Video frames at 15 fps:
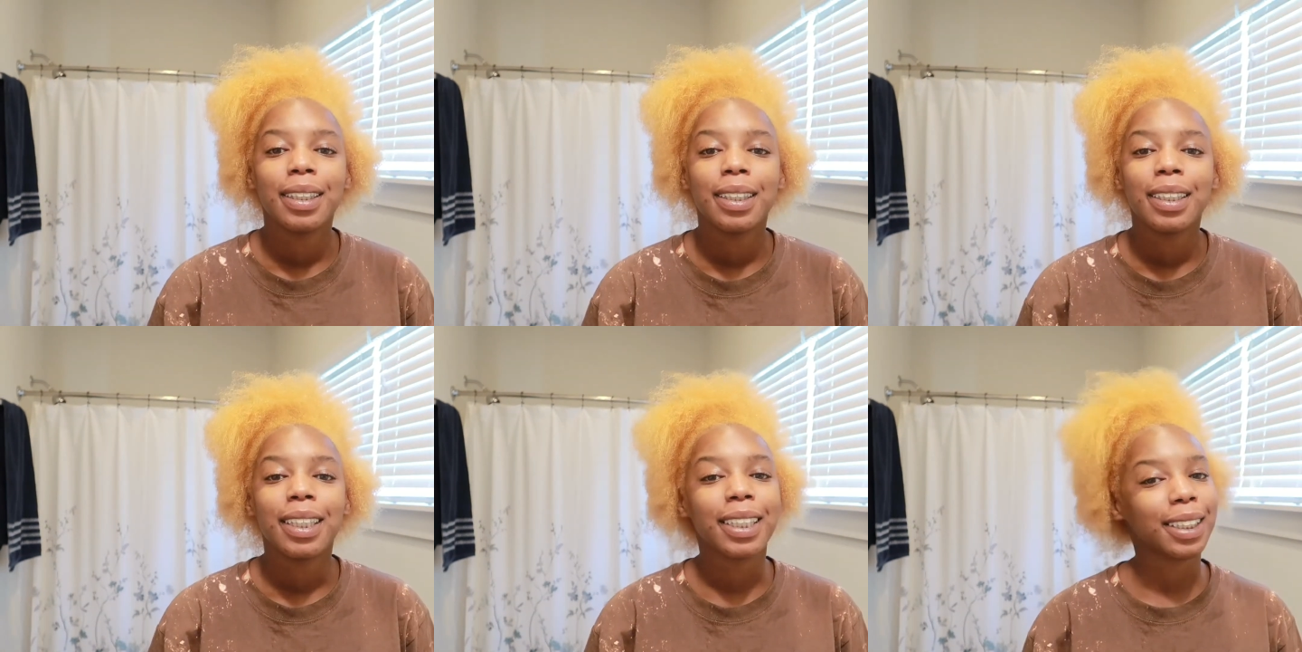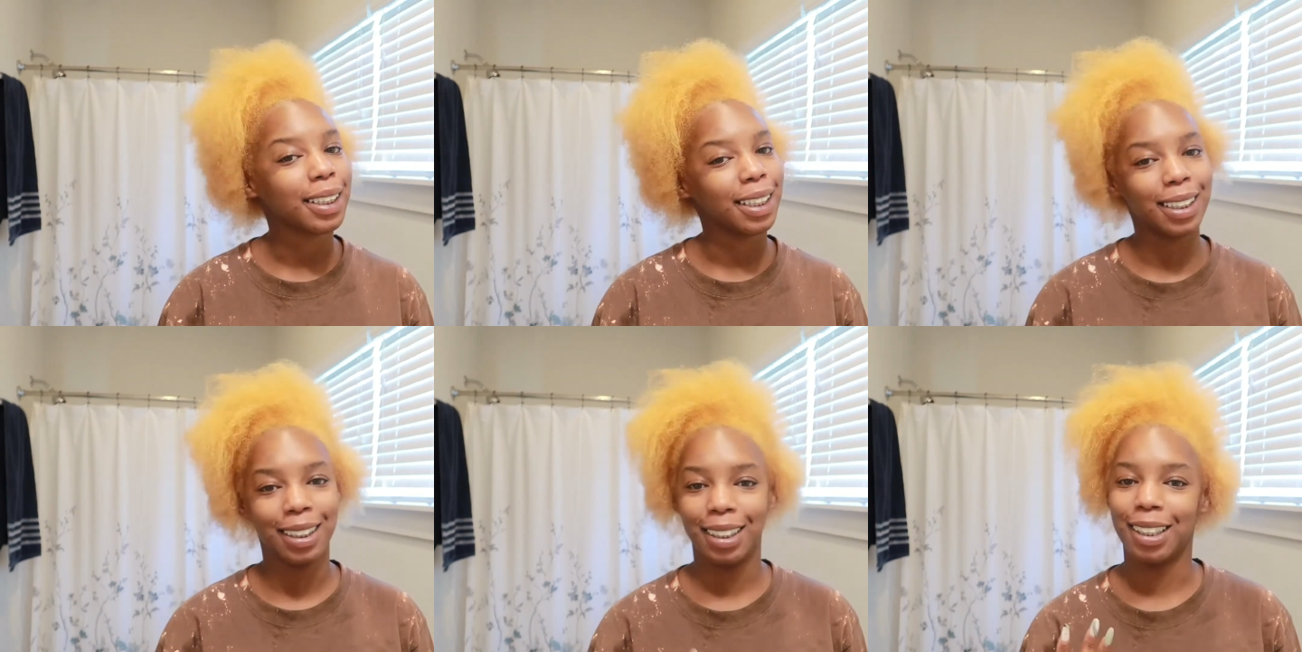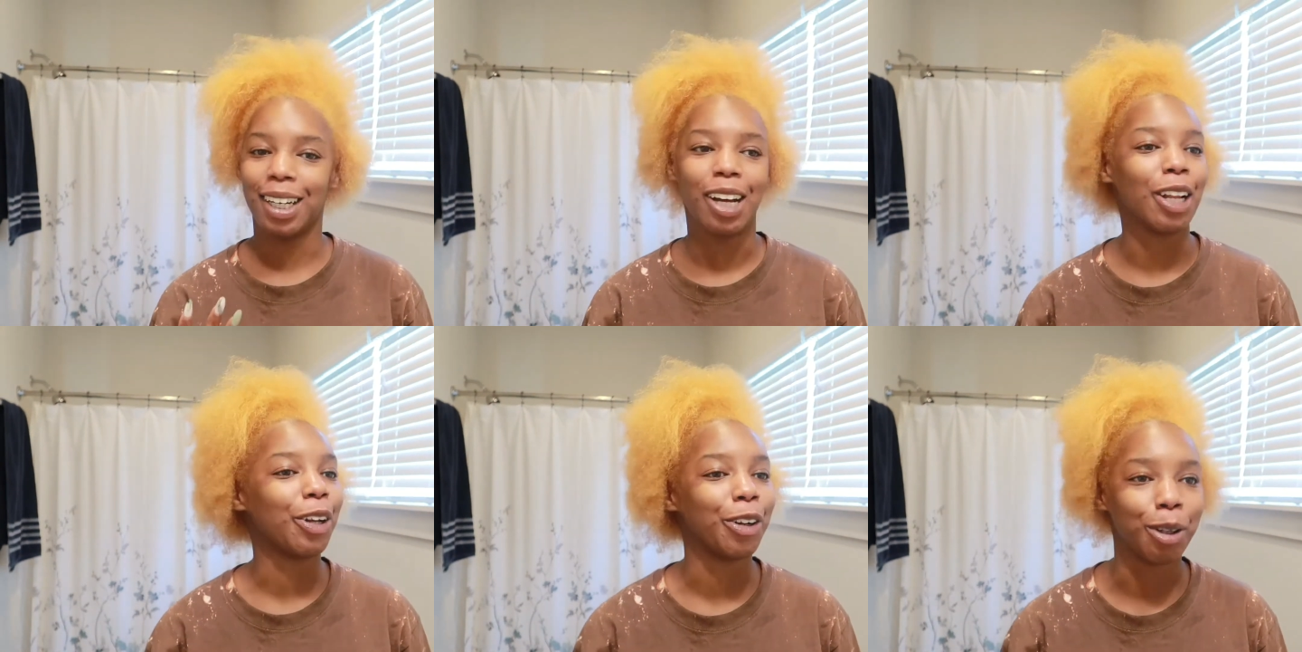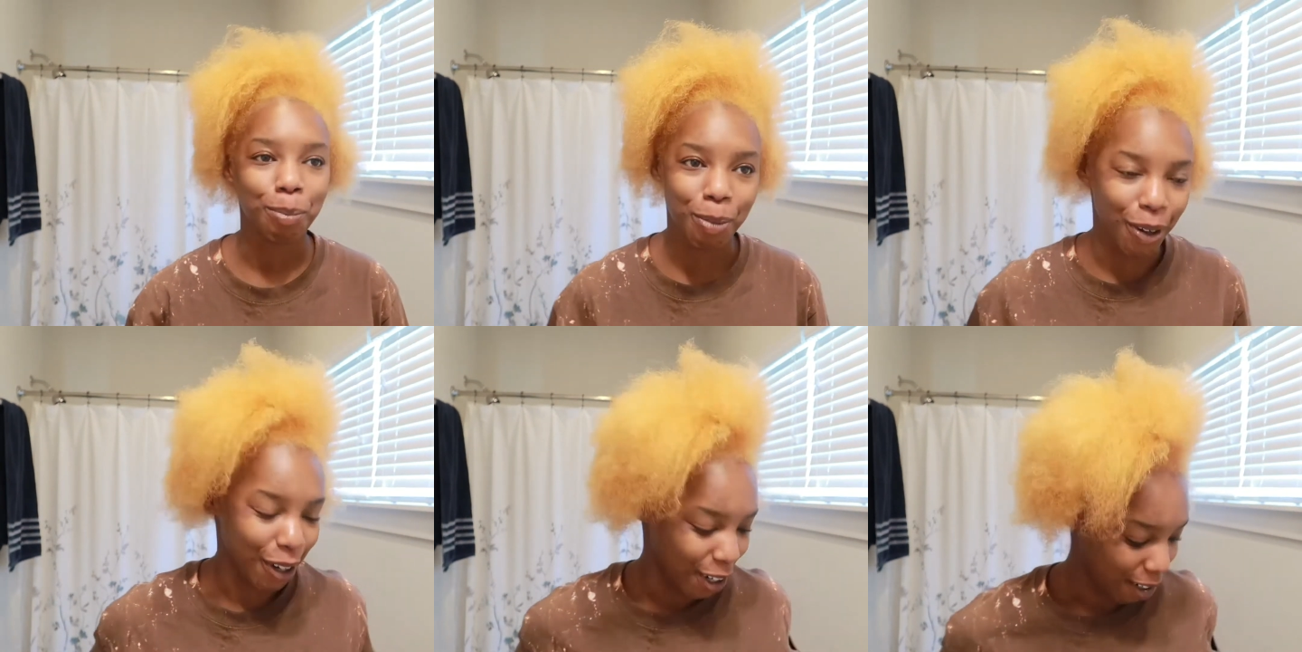let's get to the coloring
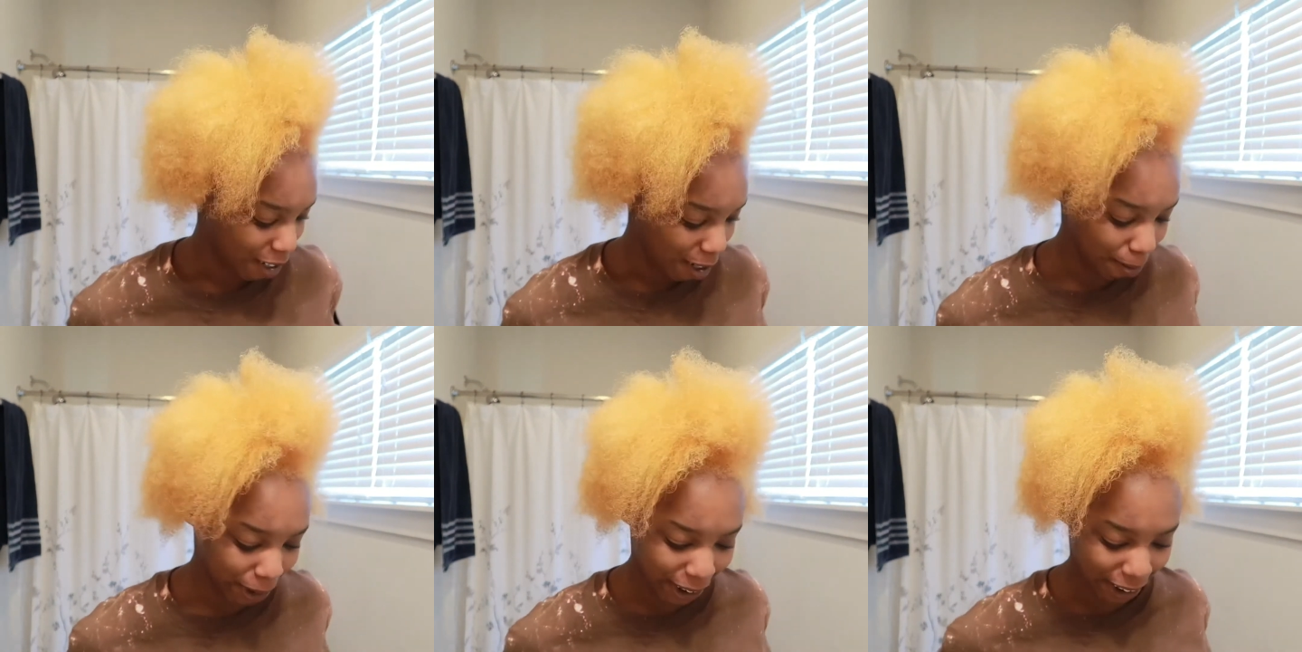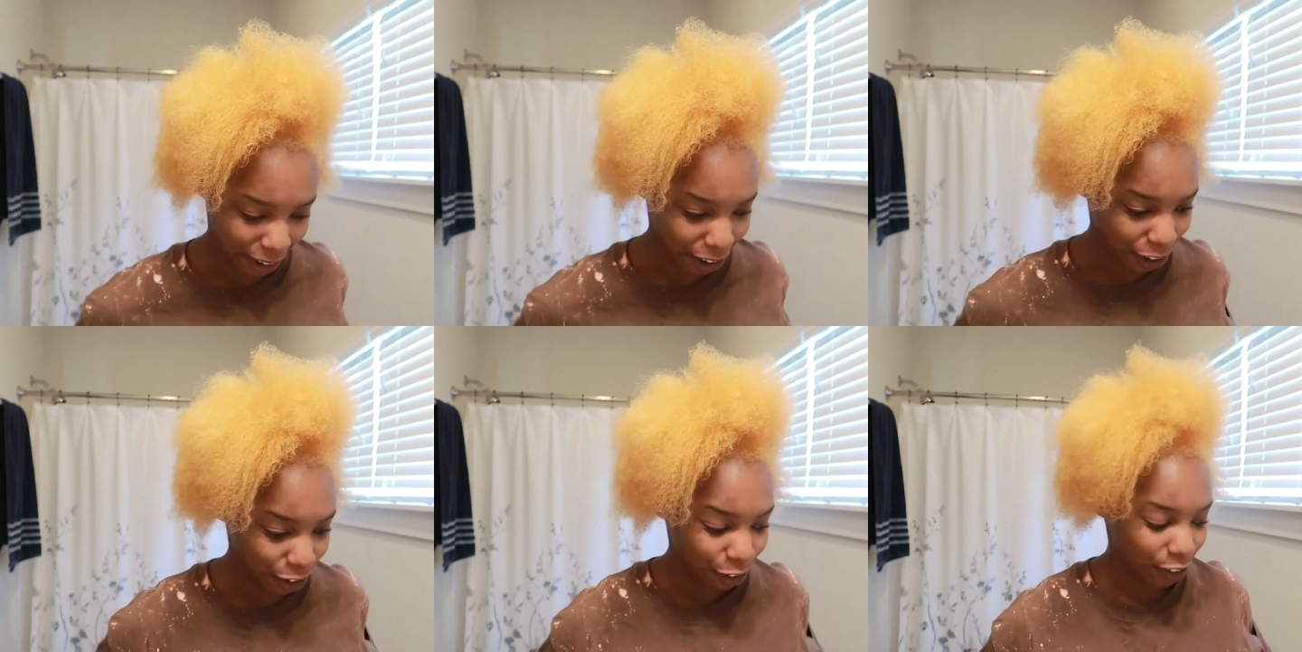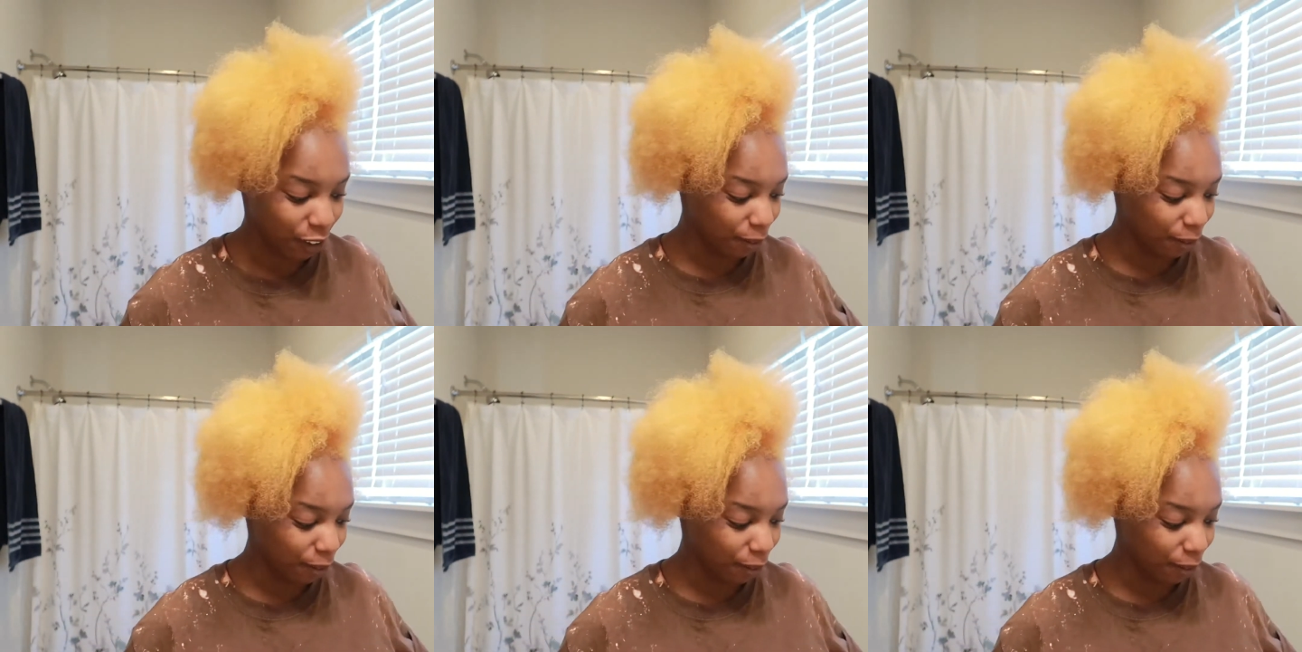part. I'm just gonna do it.